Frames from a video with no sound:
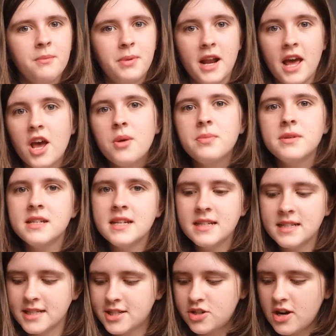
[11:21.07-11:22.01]
But I hope it
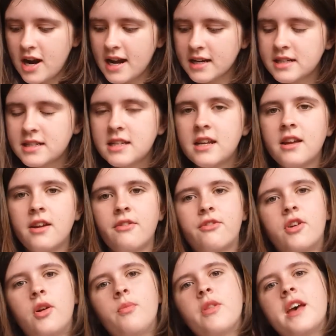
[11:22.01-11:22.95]
didn't distract
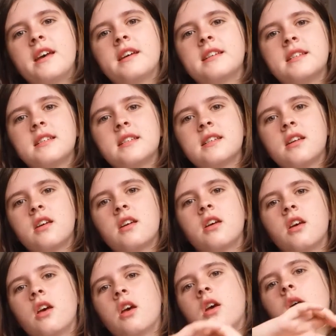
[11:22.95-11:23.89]
from this
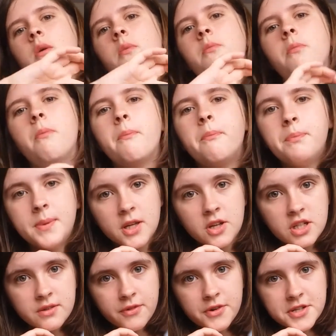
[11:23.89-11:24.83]

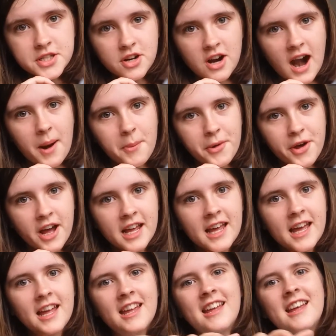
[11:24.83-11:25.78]
beautiful
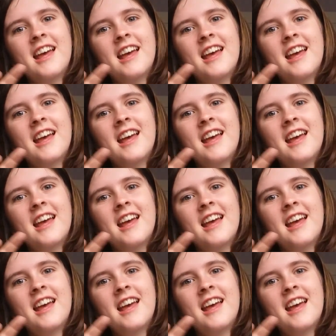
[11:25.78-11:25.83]
scrapbook.